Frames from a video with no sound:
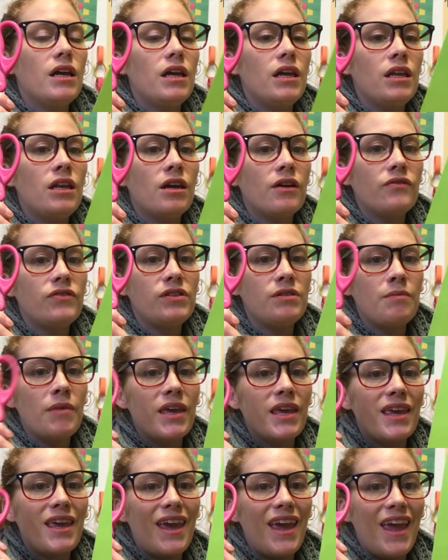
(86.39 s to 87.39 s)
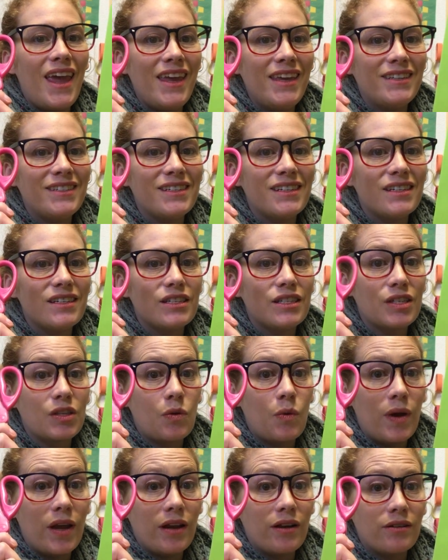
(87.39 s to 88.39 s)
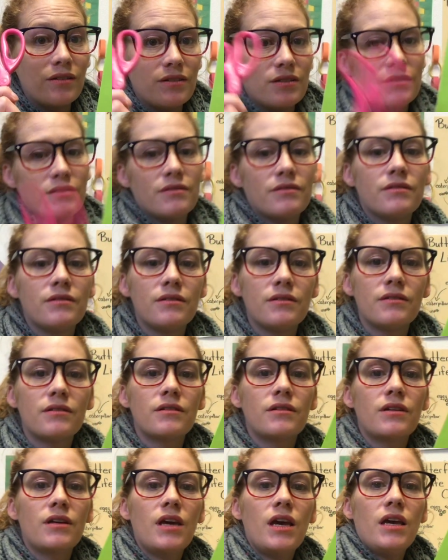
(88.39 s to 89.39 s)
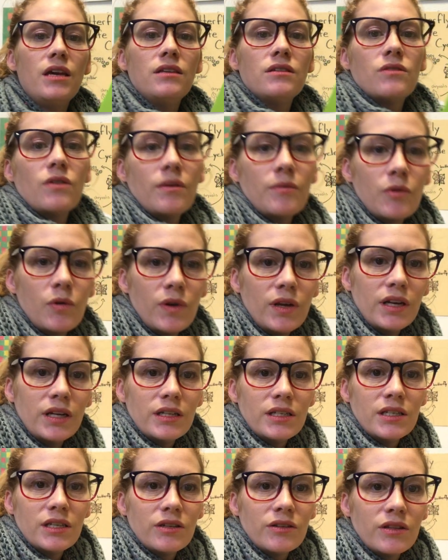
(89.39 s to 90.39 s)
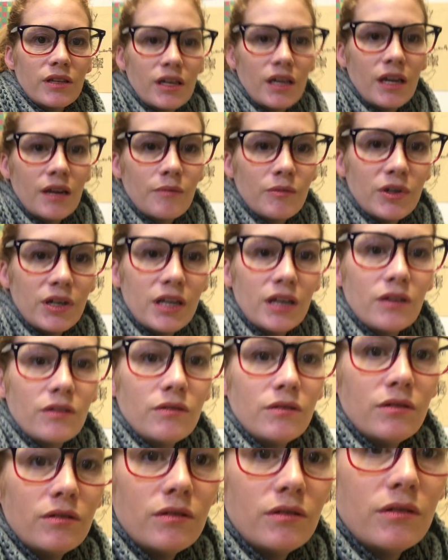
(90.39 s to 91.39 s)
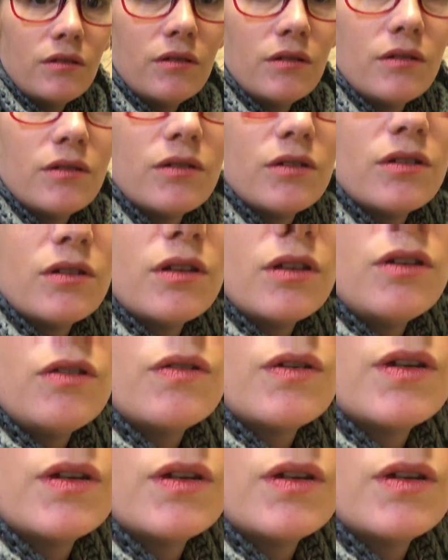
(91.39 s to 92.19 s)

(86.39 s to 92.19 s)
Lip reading: Enough to make 8 squares. Okay, so I'm going to tilt the camera down so that you